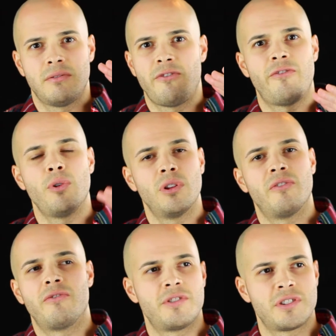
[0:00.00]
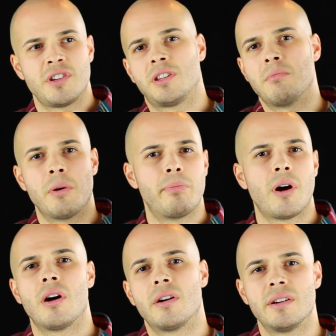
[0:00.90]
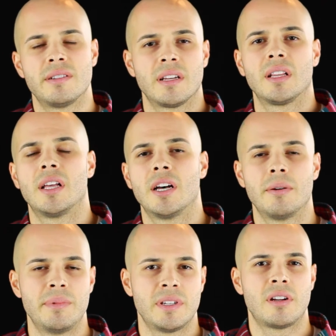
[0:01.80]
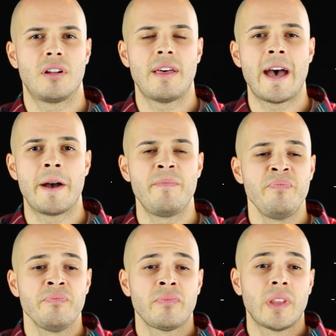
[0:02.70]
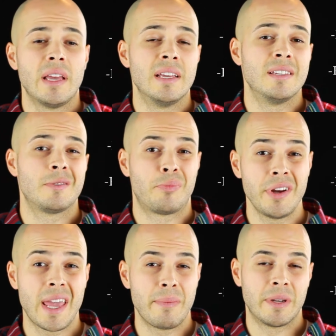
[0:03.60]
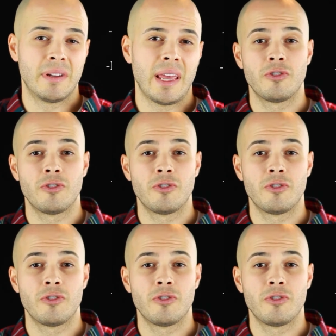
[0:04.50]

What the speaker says: full of just nothing but bars and clubs and all that, is pre-gaming.